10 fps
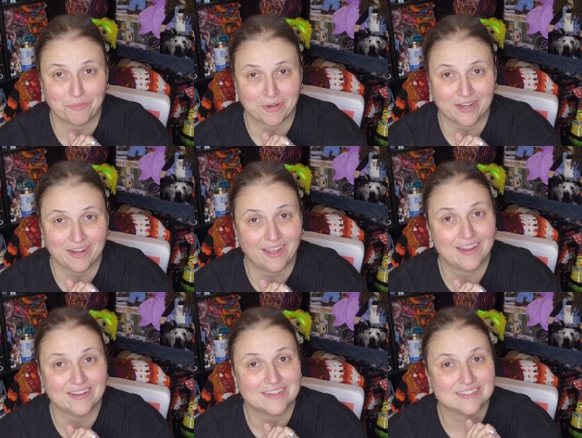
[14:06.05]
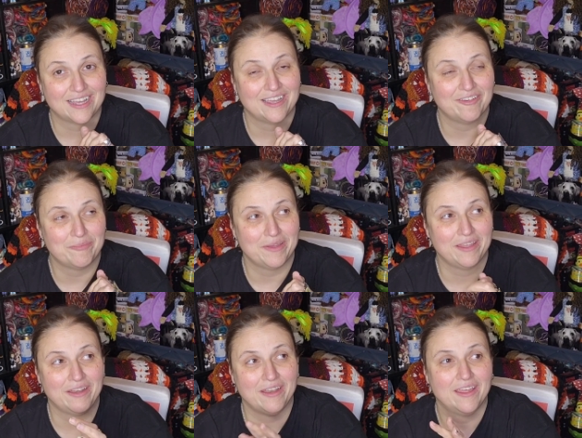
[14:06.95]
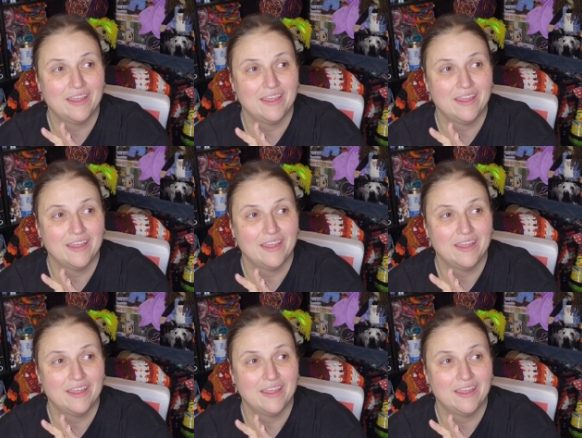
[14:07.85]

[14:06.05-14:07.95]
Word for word: working on because I have been